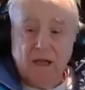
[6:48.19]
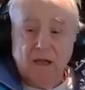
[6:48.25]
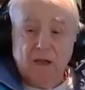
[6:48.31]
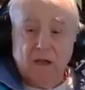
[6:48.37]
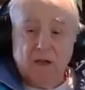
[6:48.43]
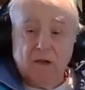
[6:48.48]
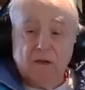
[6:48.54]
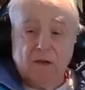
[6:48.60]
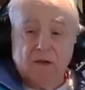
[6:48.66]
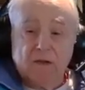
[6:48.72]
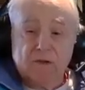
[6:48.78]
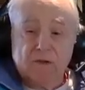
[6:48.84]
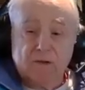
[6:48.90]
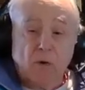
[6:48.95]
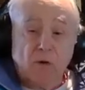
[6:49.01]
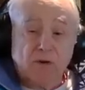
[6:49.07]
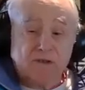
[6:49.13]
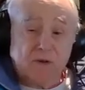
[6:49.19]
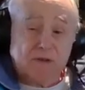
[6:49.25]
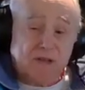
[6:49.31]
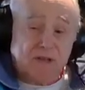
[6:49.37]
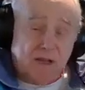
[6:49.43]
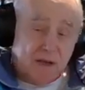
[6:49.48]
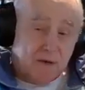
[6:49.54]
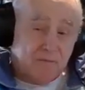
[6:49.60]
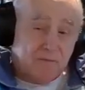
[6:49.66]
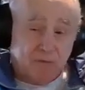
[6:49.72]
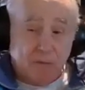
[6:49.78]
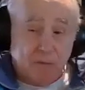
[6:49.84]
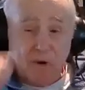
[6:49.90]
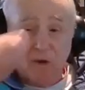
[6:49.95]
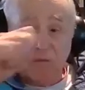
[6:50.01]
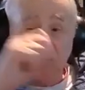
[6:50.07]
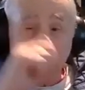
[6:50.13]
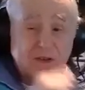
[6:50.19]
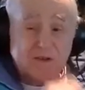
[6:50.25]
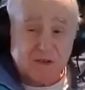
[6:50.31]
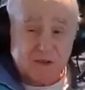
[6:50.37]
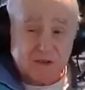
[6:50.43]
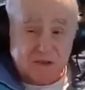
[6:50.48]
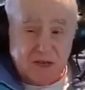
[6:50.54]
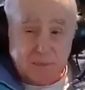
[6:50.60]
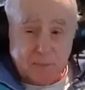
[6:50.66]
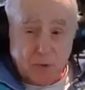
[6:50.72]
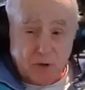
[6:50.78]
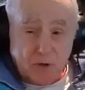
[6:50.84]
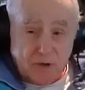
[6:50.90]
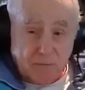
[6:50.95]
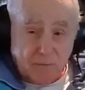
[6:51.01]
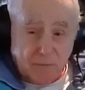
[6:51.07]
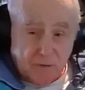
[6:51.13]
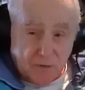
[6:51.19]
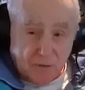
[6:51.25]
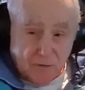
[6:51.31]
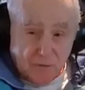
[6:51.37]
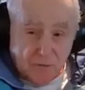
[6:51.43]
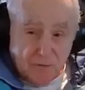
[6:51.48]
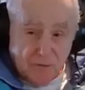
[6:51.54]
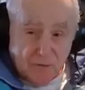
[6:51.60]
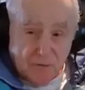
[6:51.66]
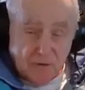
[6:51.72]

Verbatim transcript: Yes. So it's in, from an efficiency point of view.